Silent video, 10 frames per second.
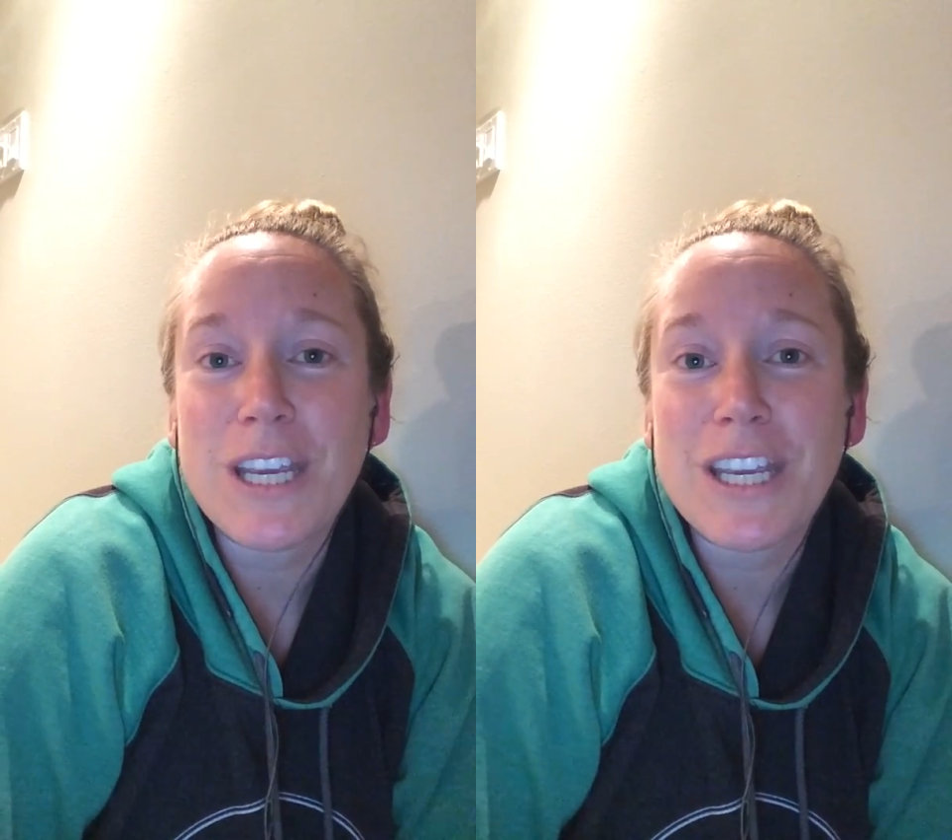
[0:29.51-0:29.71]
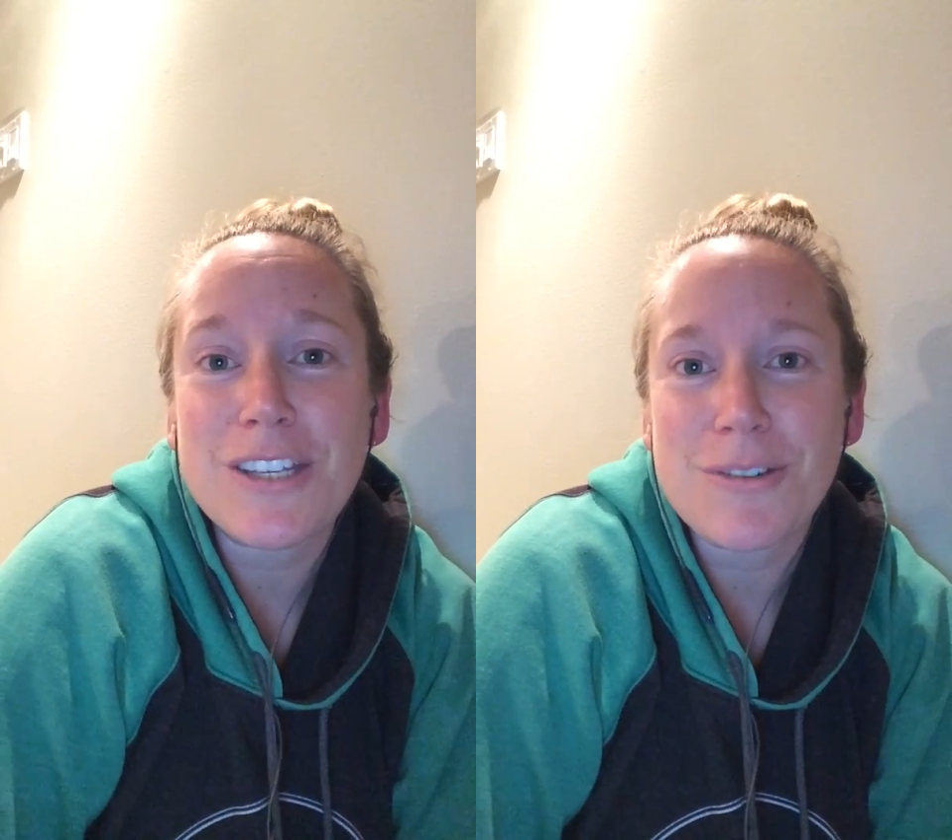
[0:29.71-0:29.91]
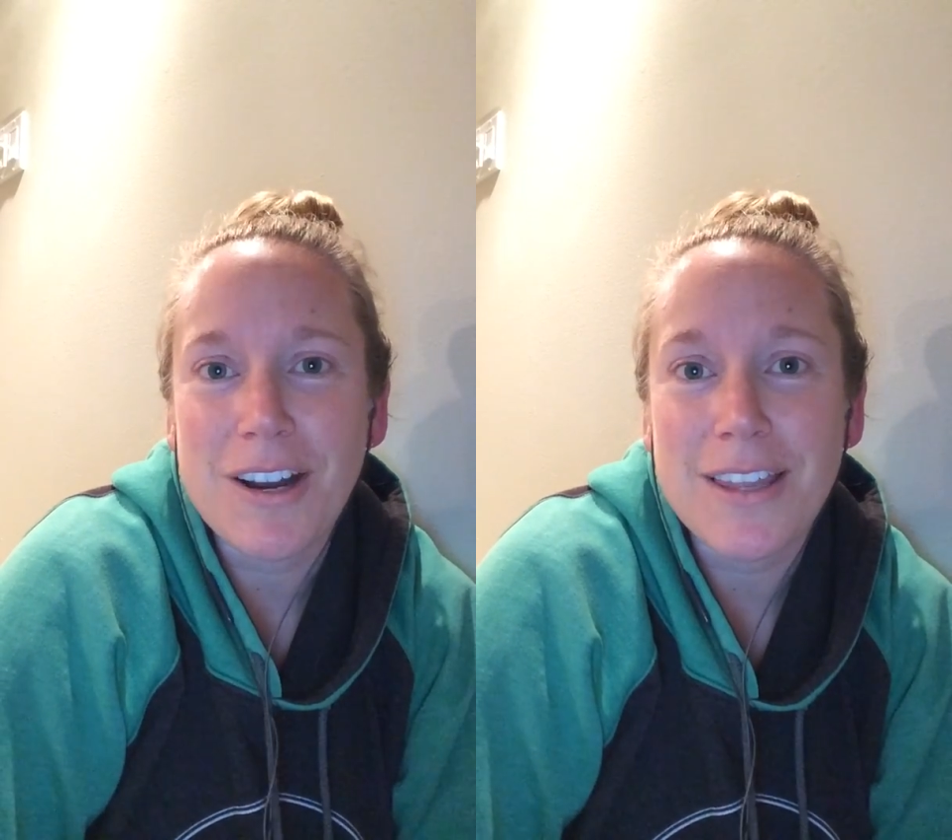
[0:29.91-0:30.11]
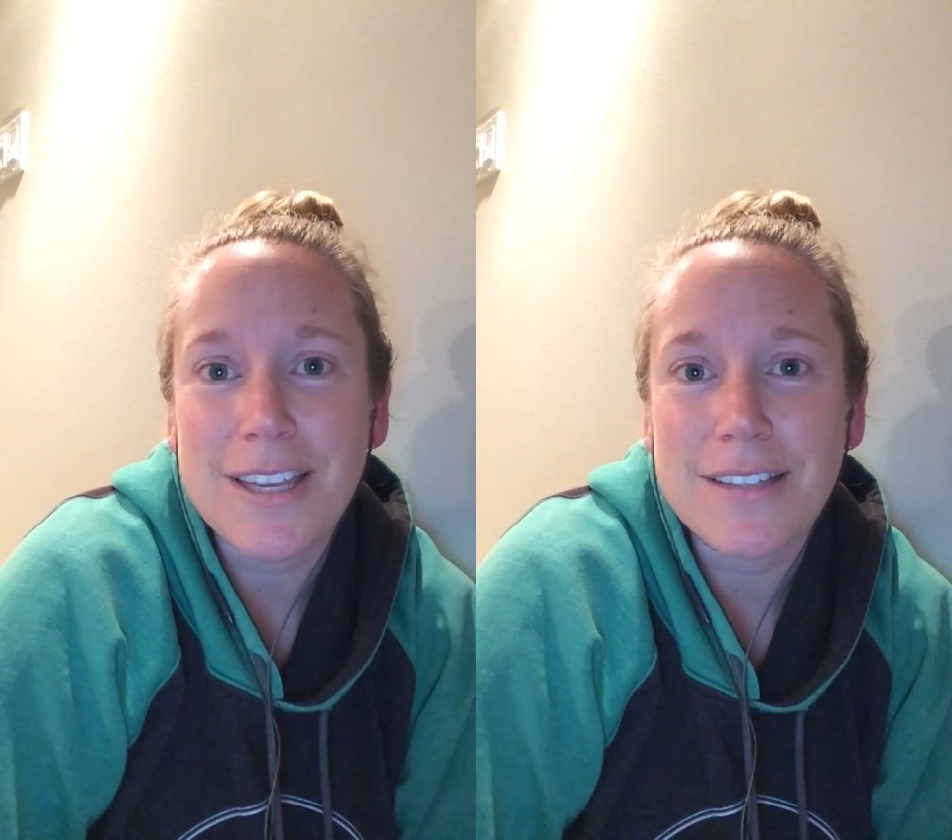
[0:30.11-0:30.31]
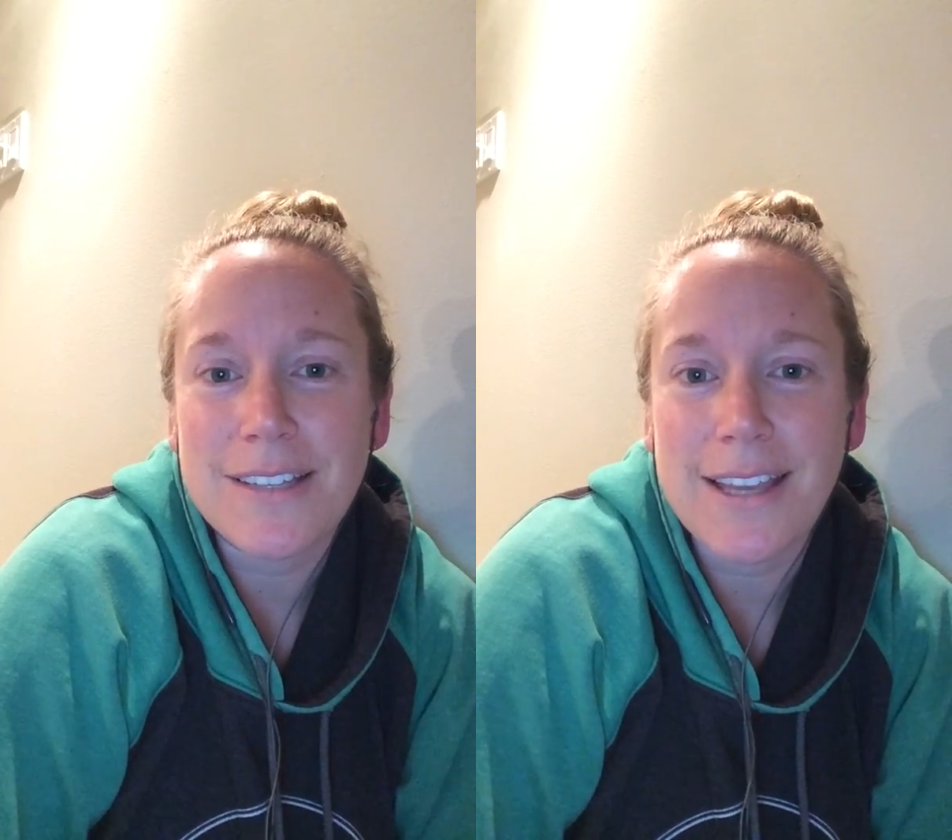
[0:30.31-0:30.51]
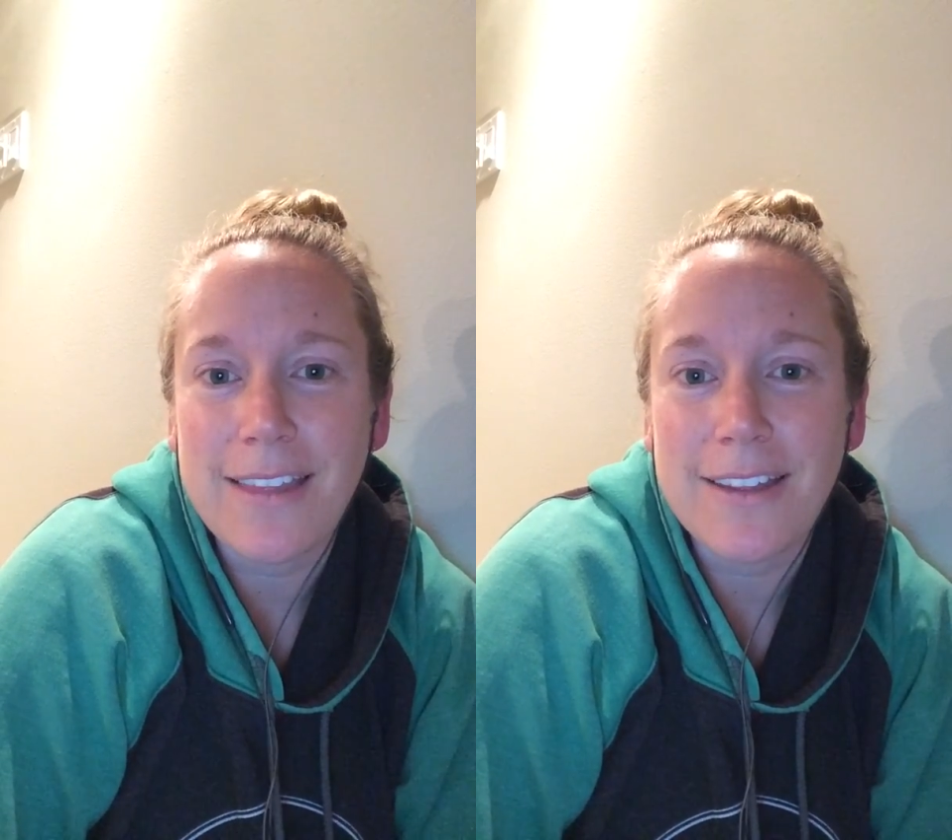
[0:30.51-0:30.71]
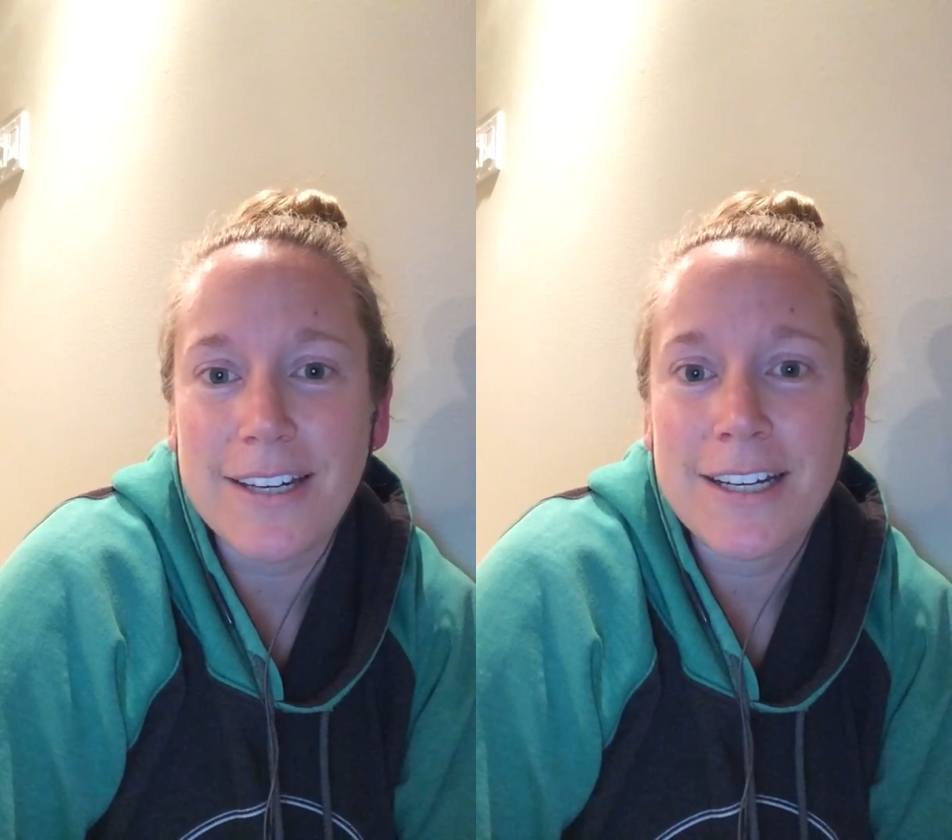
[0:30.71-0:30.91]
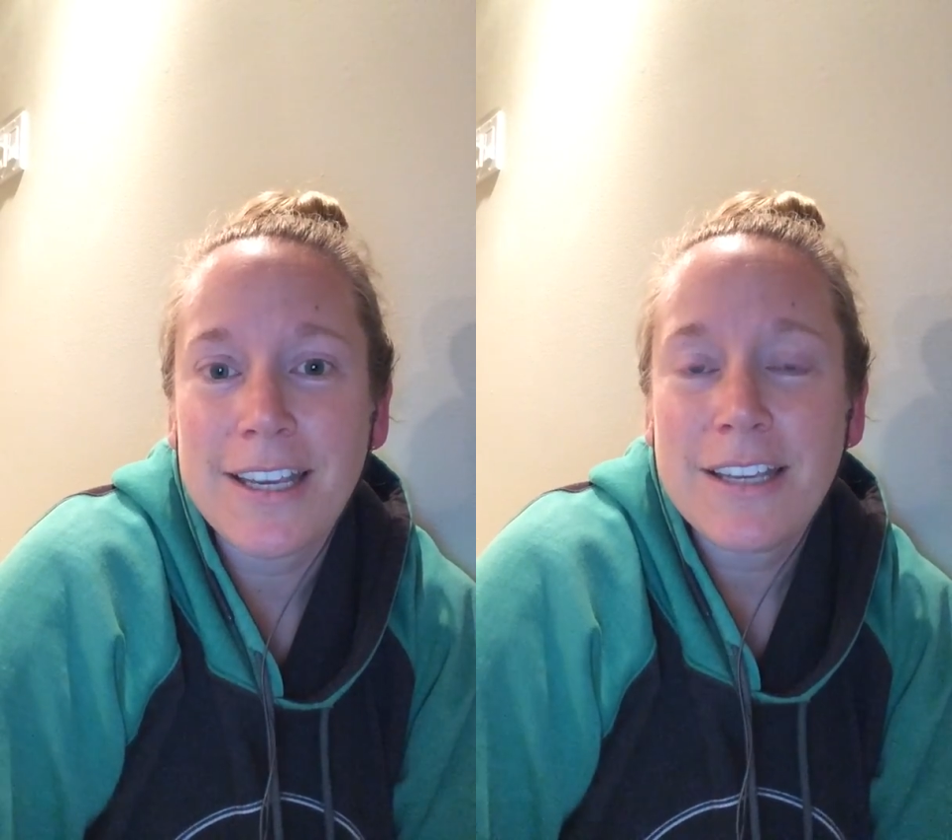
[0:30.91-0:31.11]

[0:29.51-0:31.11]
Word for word: we can do hard things together.